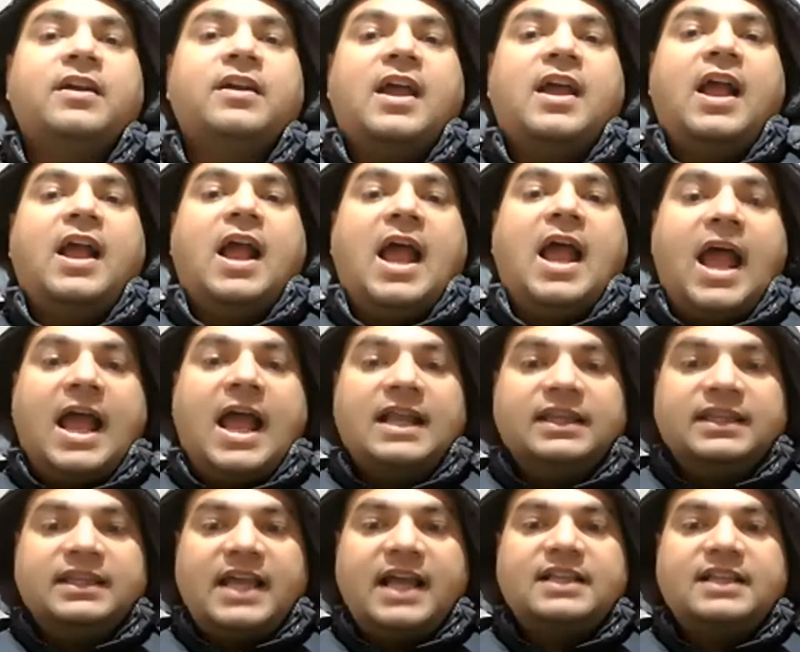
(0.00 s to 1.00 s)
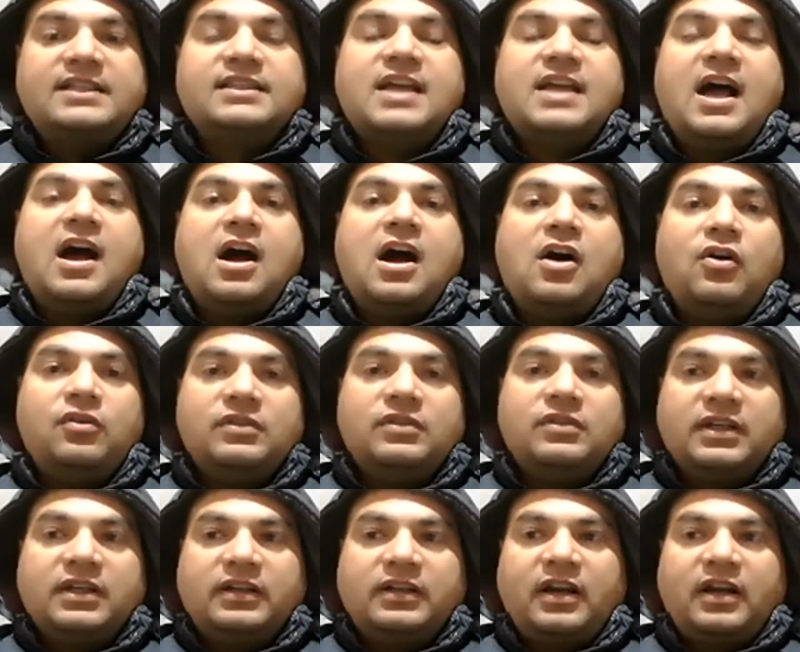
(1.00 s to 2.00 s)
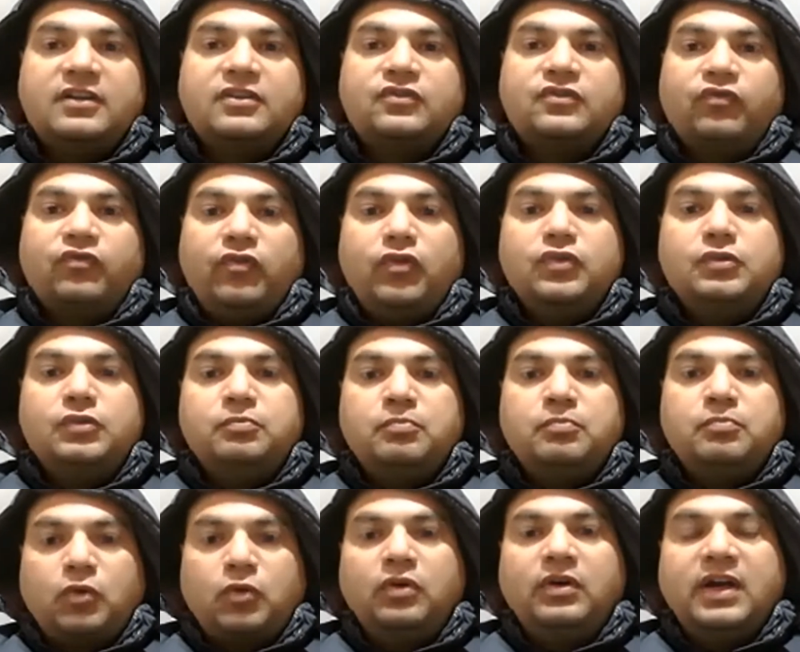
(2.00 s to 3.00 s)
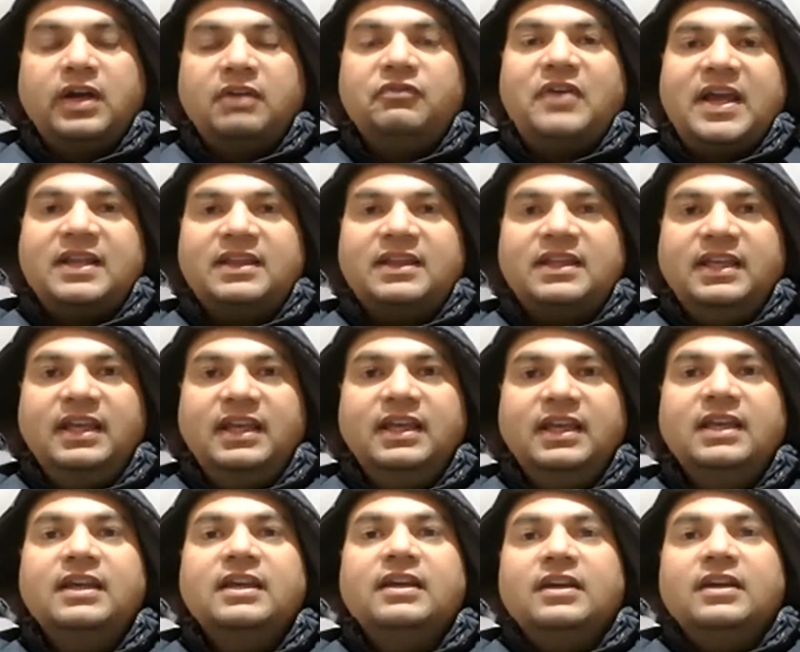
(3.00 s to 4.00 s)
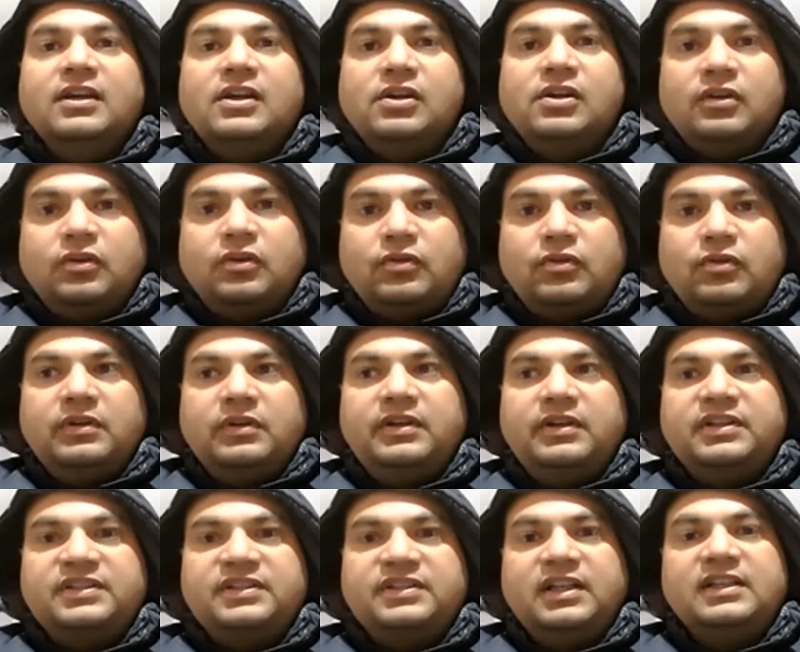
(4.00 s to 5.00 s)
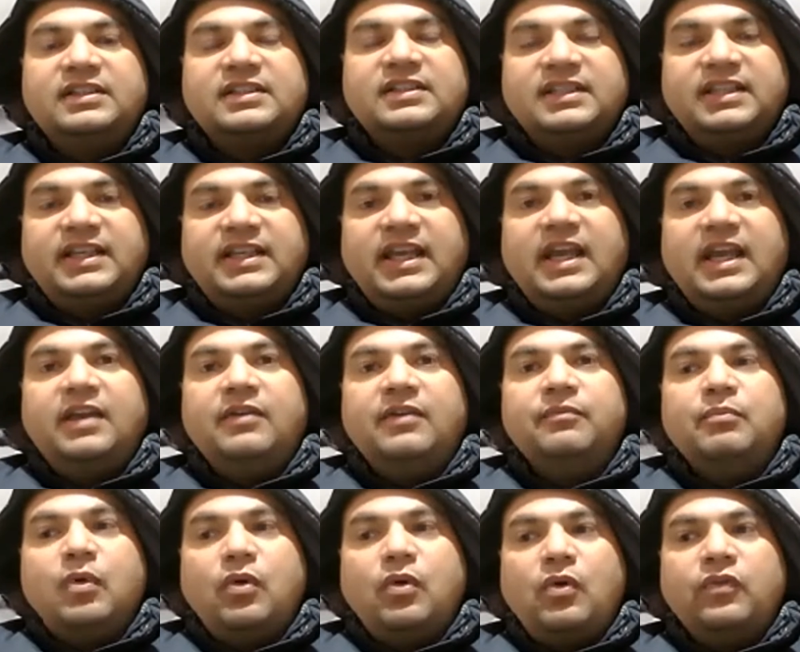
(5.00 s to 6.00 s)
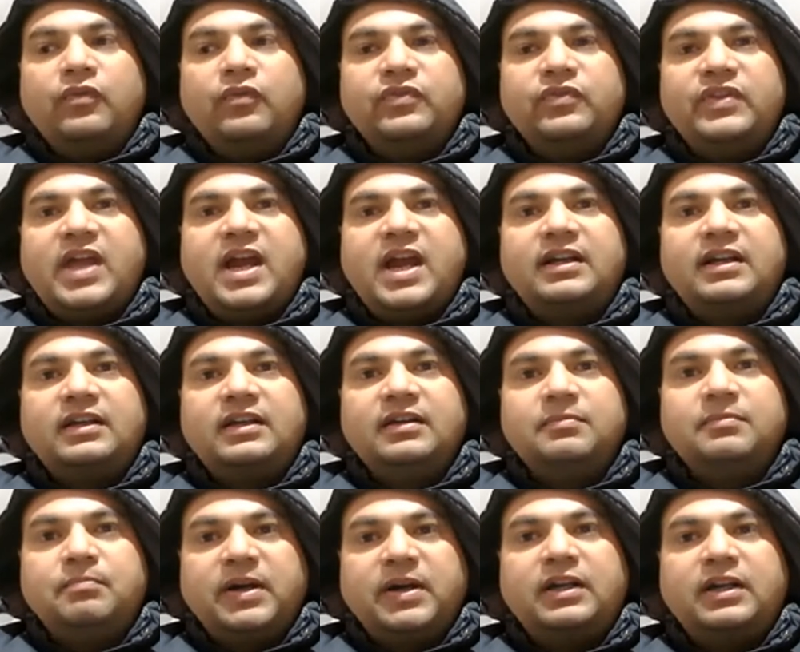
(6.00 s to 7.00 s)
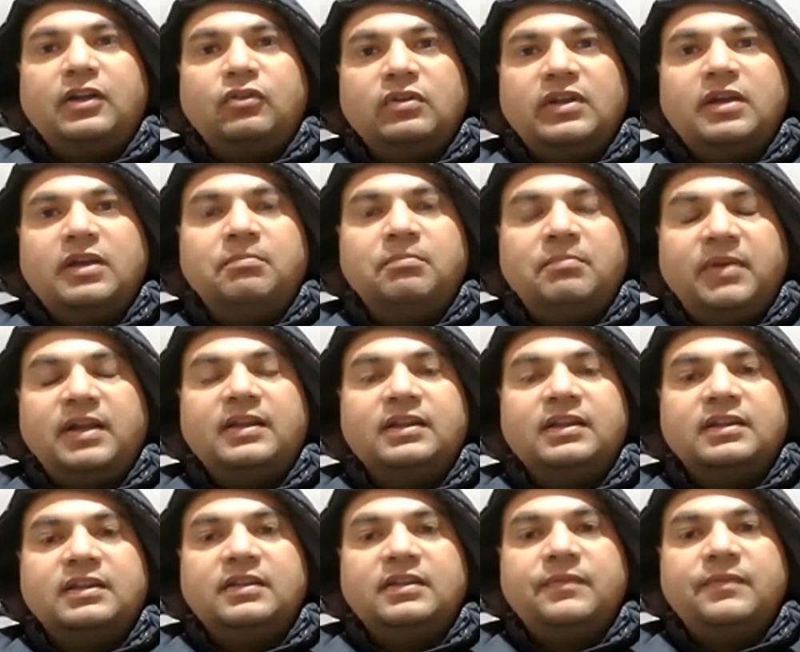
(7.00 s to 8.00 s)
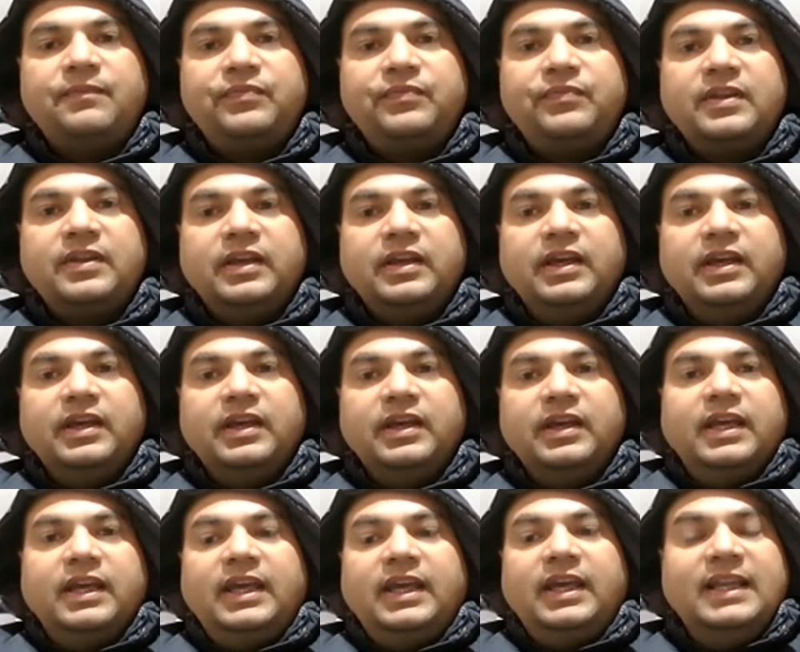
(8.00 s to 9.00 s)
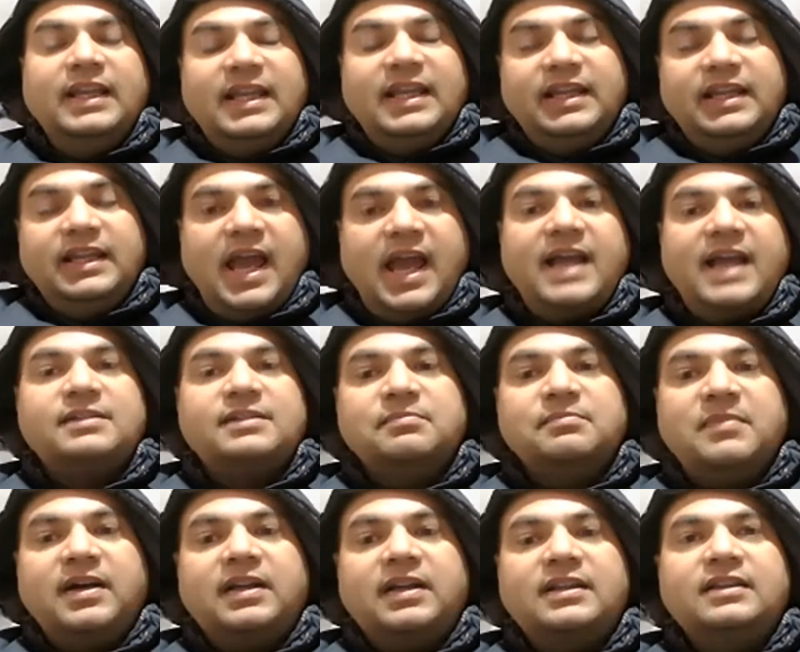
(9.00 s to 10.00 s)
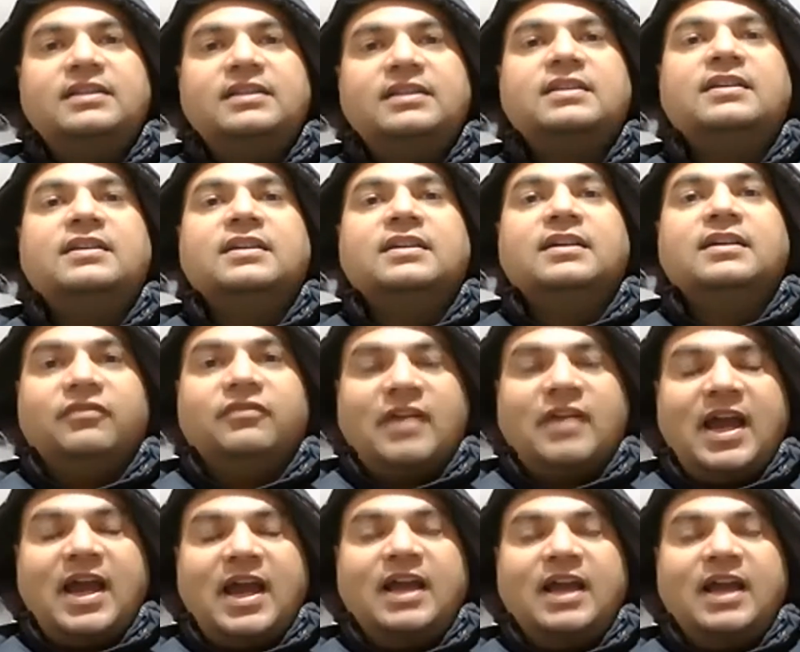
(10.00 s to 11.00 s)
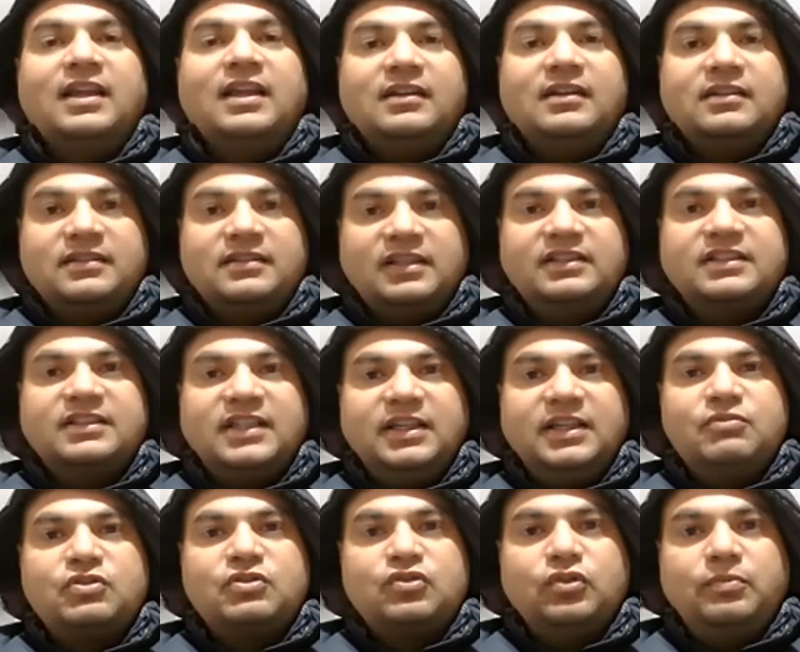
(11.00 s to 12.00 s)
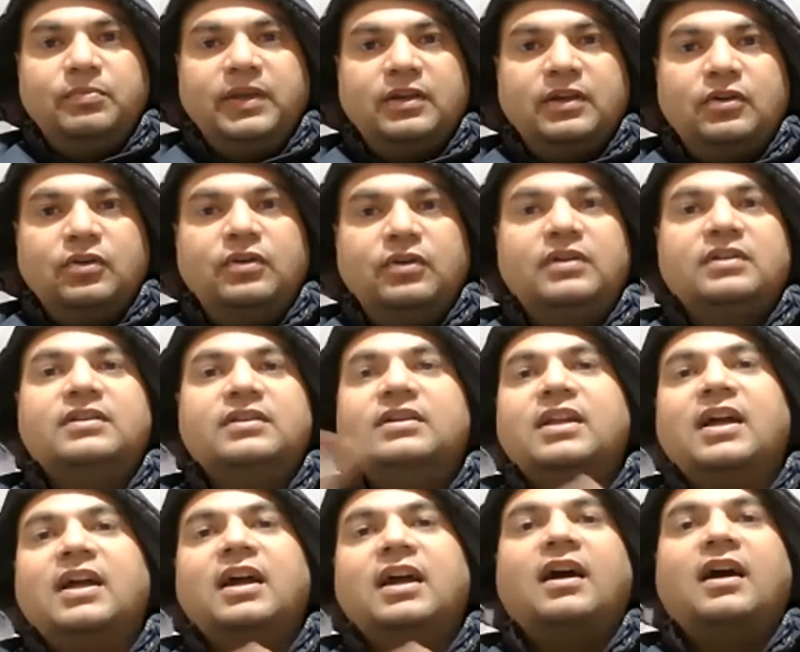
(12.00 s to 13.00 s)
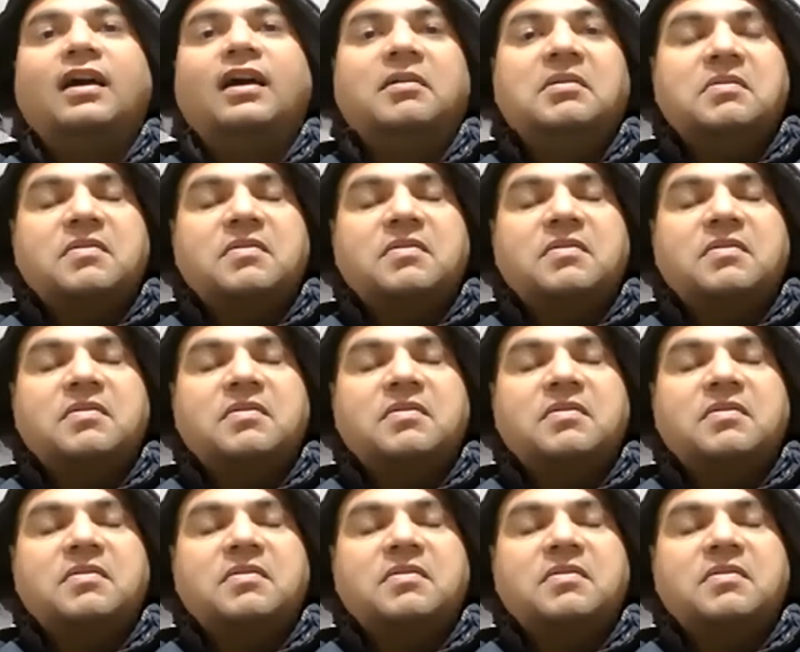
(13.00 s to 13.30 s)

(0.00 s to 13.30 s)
and that's how the trust was broken when the results came of that particular month. In the next month, when the result seems to be good, the